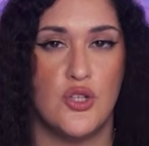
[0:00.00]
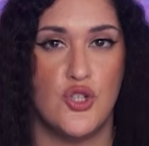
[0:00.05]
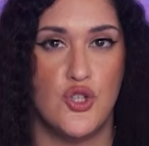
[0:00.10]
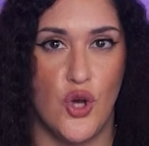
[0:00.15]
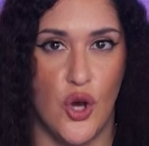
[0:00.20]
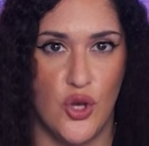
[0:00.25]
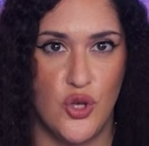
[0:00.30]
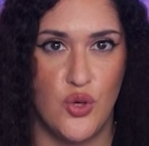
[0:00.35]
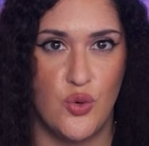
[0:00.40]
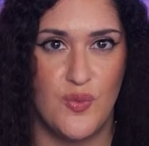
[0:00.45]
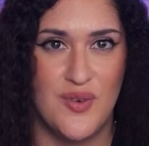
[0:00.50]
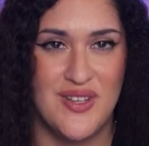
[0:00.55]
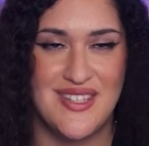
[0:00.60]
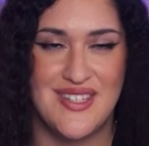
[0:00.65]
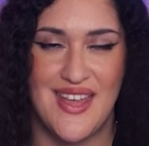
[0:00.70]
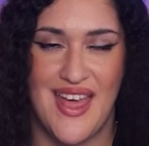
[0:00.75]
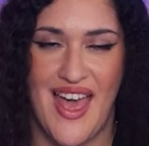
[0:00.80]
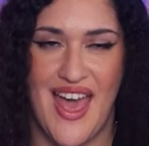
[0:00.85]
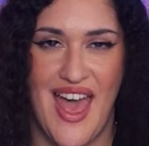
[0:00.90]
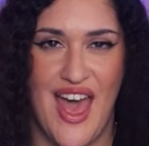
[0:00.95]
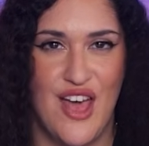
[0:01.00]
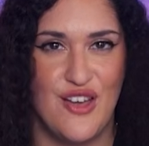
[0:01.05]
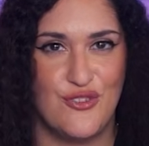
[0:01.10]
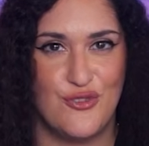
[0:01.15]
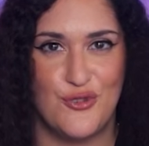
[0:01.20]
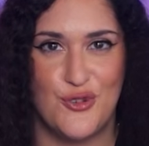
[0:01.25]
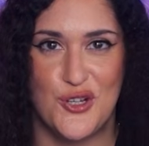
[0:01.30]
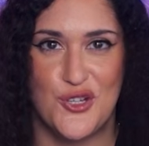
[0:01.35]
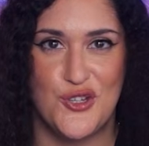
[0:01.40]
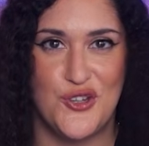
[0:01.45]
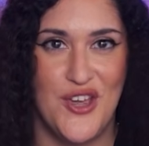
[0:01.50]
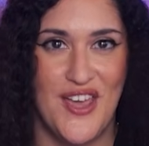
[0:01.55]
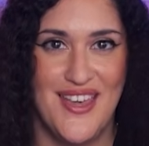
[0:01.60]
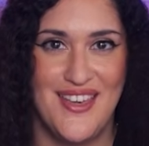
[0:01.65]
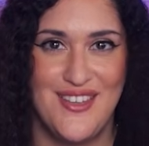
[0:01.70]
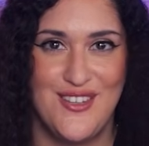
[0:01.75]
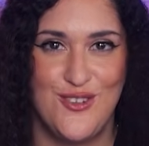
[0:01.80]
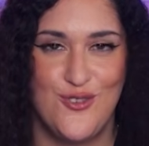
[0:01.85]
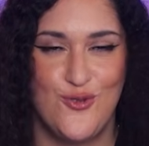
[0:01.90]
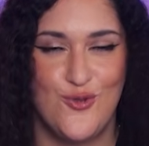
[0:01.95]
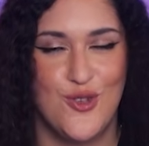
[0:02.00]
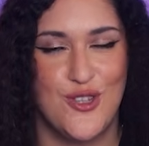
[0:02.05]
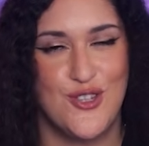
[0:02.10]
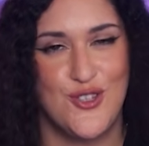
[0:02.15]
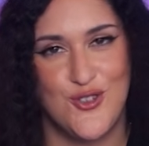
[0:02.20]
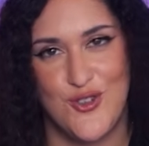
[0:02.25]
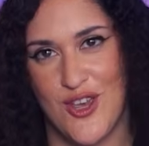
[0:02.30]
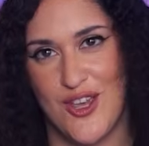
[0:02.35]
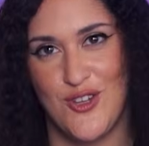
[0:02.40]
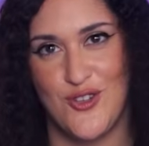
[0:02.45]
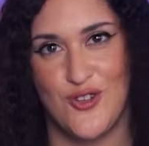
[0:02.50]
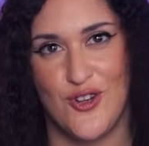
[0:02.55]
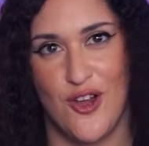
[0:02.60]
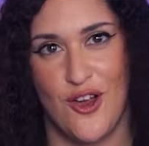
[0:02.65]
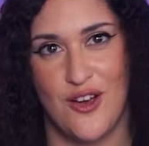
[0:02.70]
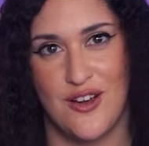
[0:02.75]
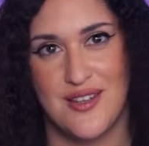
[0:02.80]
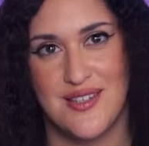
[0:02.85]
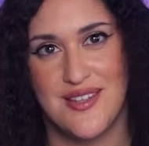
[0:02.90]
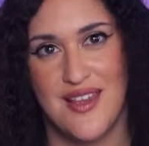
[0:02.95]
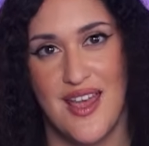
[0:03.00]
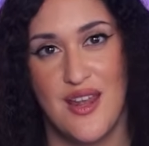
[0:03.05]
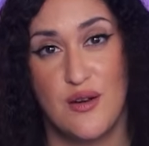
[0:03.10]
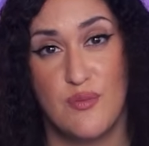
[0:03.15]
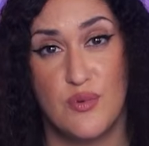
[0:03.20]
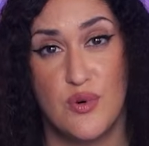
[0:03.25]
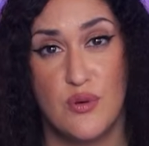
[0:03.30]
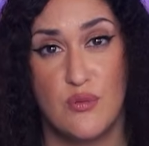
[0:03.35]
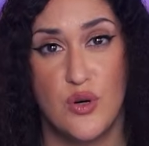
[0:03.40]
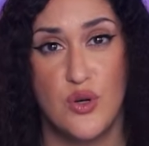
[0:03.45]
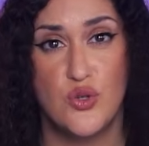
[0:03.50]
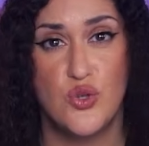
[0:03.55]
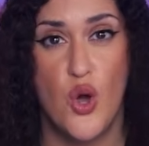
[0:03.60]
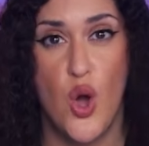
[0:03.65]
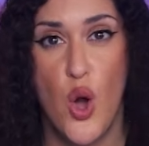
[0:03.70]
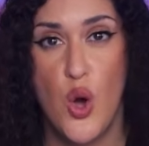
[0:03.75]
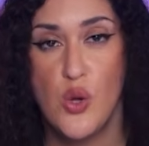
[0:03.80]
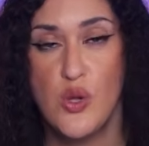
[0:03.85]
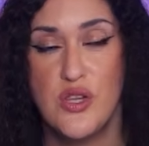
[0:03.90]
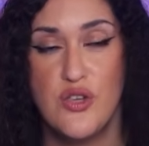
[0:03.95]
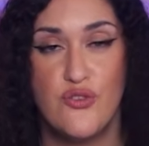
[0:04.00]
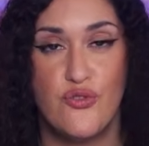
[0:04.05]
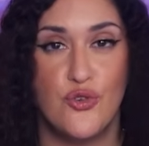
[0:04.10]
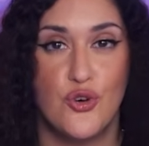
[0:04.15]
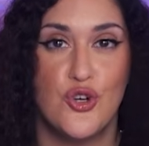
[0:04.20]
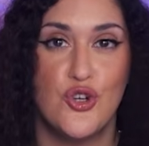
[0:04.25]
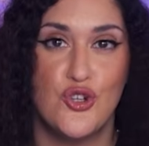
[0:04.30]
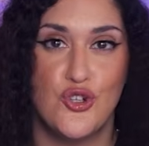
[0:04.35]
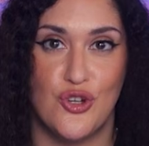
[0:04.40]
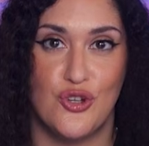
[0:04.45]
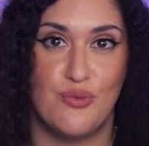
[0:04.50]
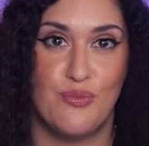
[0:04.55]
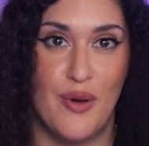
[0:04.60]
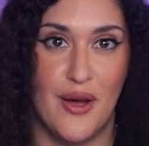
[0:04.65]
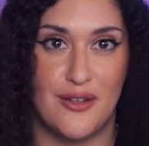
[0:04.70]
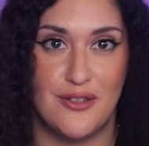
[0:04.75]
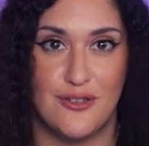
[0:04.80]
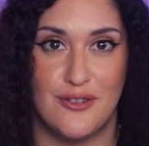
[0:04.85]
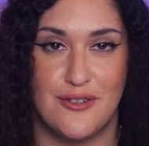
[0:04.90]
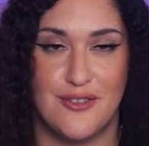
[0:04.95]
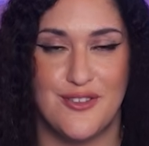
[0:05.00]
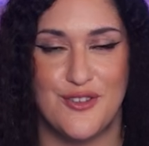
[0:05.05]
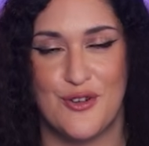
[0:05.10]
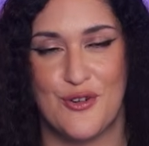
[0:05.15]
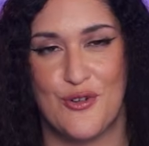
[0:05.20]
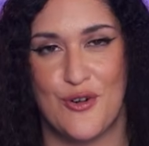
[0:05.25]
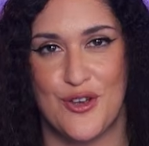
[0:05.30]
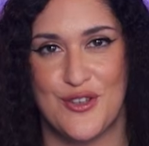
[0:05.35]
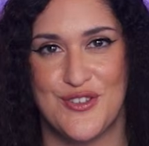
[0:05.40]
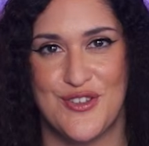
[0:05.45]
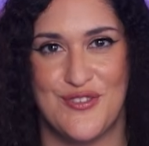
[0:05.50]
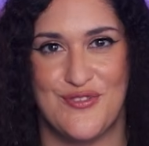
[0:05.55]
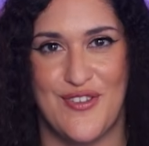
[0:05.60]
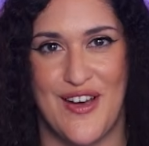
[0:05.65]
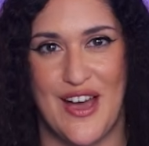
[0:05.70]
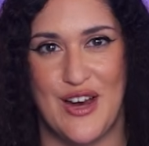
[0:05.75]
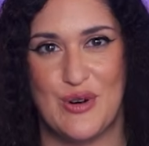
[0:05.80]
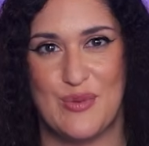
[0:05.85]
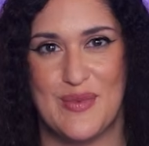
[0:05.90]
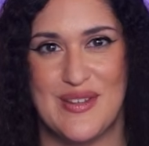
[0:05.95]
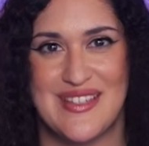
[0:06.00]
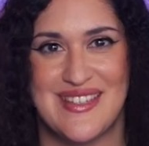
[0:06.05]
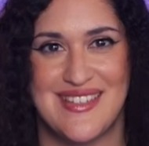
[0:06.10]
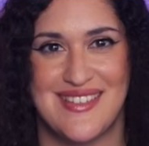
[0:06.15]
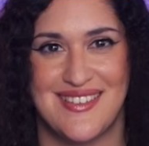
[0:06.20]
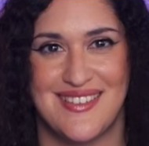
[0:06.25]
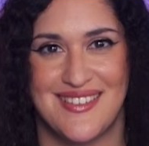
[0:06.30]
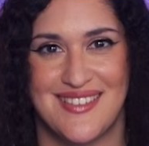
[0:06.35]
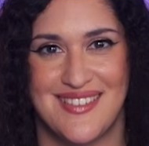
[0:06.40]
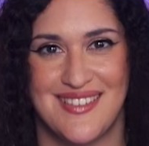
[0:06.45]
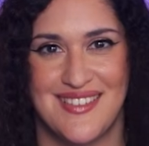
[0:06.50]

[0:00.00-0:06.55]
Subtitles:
document every change with change logs, and promote only version bundles across environments.